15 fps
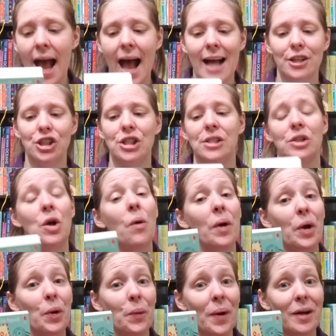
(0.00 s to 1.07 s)
as she's
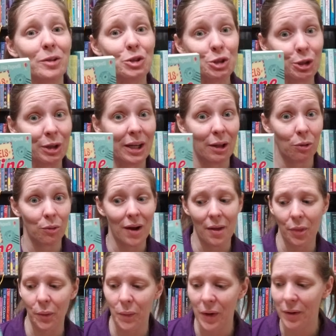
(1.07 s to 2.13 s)
going around journeying
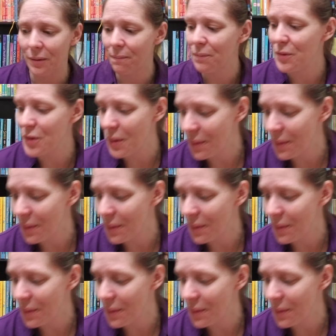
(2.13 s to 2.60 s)
throughout the world. So